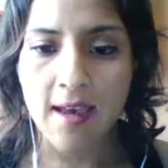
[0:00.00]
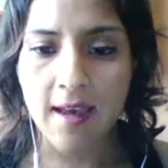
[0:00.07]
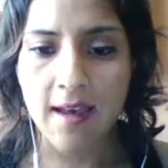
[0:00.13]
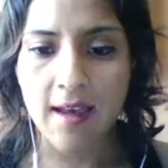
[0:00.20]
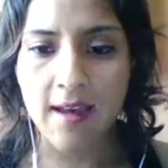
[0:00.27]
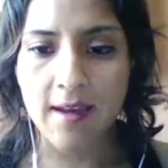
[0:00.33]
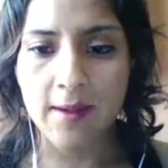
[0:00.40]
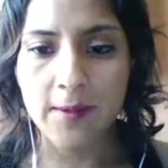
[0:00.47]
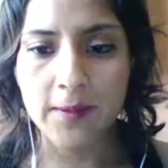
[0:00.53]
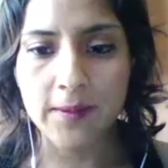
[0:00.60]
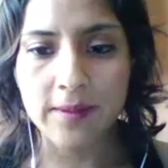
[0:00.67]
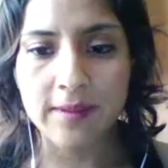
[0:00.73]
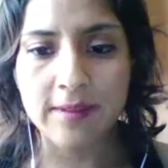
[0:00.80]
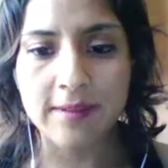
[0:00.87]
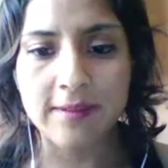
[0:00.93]

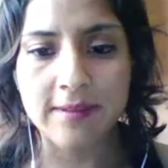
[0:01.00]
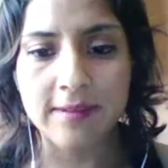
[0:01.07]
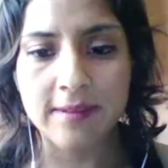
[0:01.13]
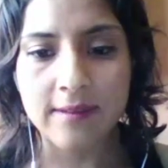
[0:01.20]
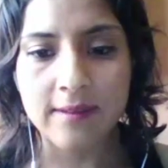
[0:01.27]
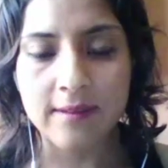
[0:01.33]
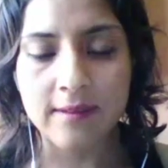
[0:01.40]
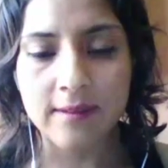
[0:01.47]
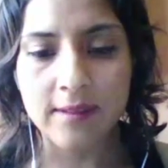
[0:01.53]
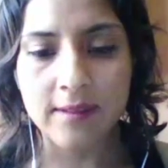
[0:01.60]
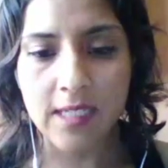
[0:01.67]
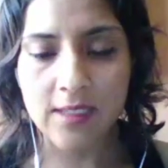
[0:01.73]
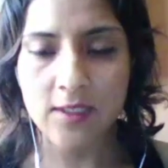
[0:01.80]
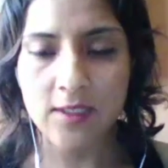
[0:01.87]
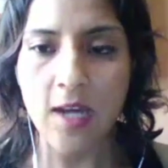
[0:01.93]
And
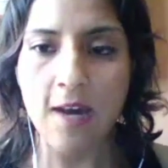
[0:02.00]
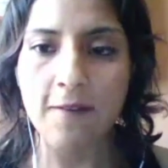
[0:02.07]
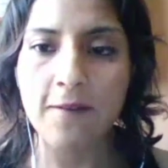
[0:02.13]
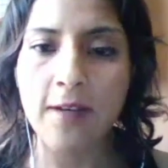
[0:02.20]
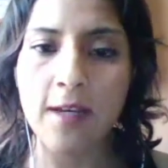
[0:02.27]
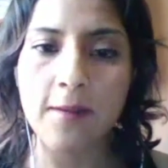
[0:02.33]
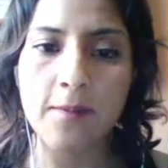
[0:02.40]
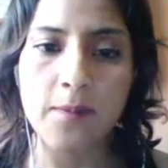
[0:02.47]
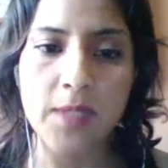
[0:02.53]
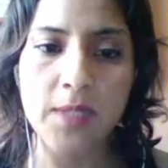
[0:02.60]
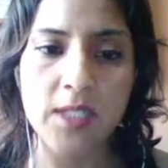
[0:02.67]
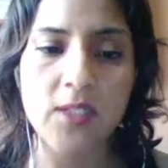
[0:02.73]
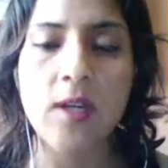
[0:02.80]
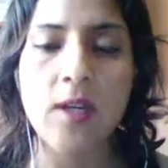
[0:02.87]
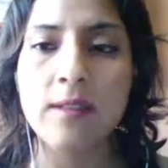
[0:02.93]
just to have a
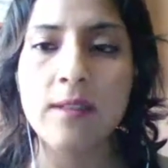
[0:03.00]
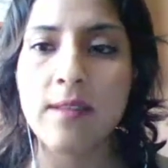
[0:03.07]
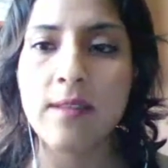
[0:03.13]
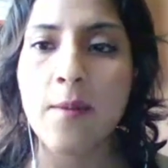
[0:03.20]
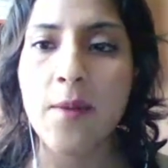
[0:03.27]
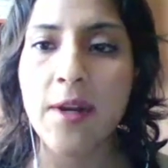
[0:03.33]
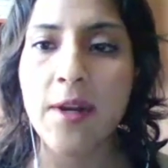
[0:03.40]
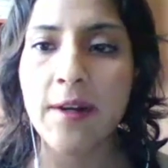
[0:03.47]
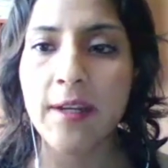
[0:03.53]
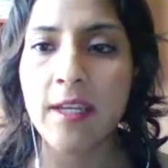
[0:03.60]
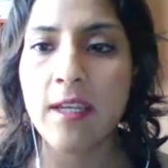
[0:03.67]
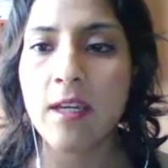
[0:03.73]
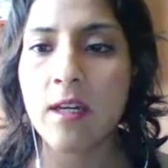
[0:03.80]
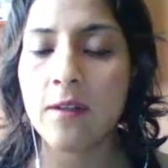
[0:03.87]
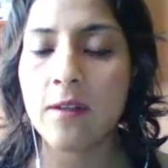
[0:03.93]
visual
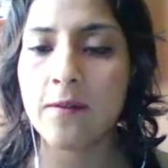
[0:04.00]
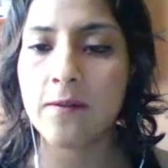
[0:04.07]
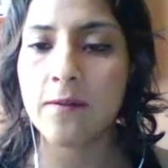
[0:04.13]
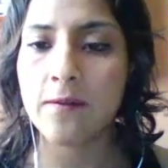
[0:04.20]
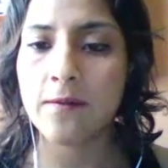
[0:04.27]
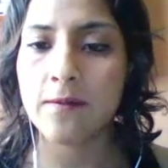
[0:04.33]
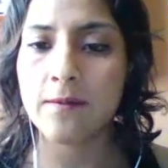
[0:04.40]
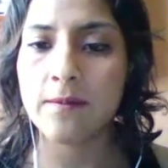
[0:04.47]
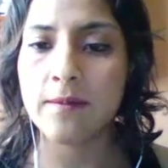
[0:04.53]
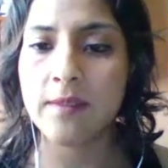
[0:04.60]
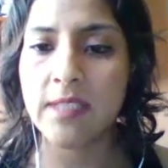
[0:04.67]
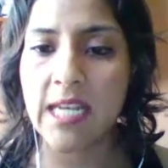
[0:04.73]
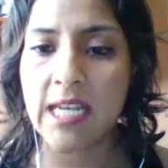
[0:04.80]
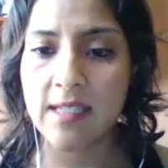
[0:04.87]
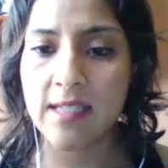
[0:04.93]
summary of
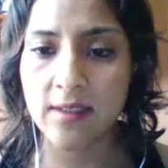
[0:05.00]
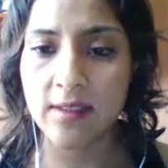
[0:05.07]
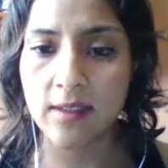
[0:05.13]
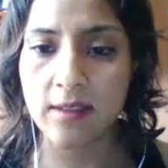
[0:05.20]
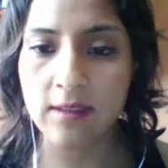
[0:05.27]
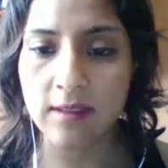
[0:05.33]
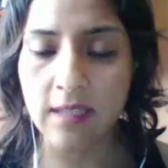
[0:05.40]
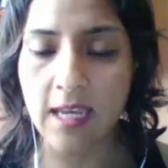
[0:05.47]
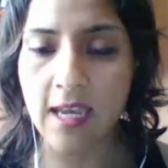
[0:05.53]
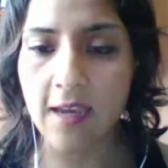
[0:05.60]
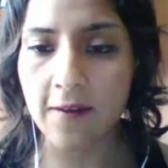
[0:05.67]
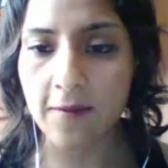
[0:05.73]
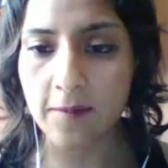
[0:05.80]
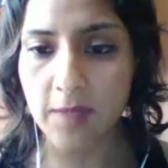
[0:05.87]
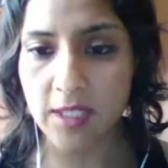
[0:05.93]
the lessons I
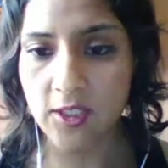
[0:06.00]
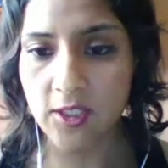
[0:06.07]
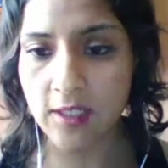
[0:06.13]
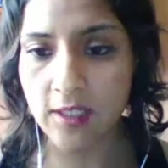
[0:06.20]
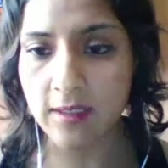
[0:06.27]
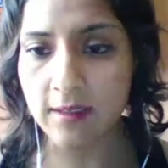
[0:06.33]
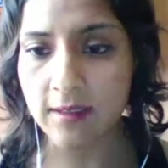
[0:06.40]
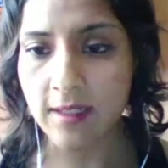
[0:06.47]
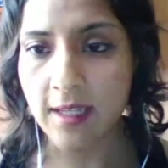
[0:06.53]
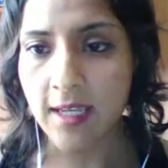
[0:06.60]
have mentioned,